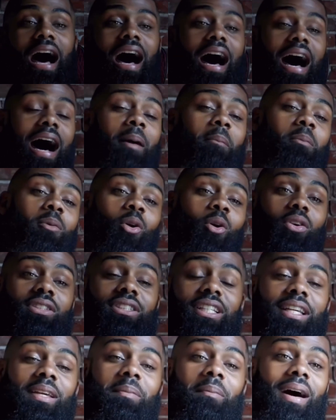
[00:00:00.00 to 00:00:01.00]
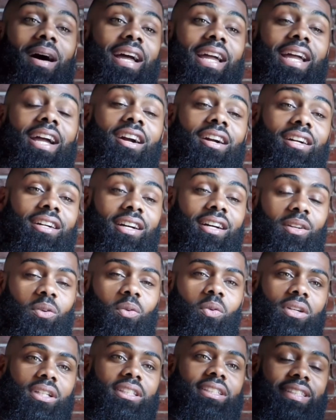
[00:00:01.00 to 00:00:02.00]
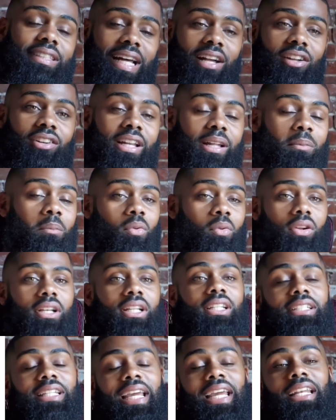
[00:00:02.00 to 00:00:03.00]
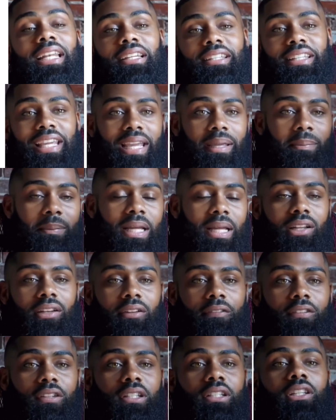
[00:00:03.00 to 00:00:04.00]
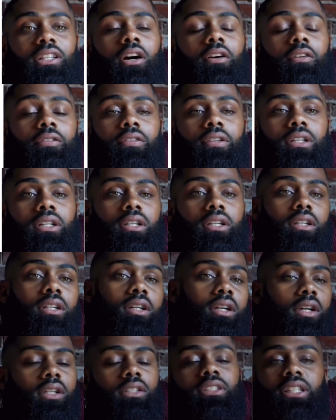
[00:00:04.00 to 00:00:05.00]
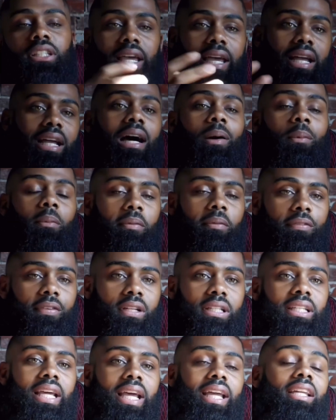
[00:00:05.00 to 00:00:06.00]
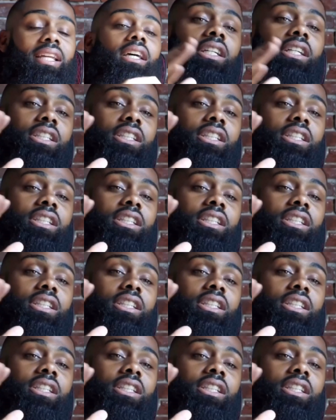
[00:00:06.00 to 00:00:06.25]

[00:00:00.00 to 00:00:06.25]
I'm going to get my hair cut on a Saturday morning. Dana came down to Philadelphia to hang out with me for the day.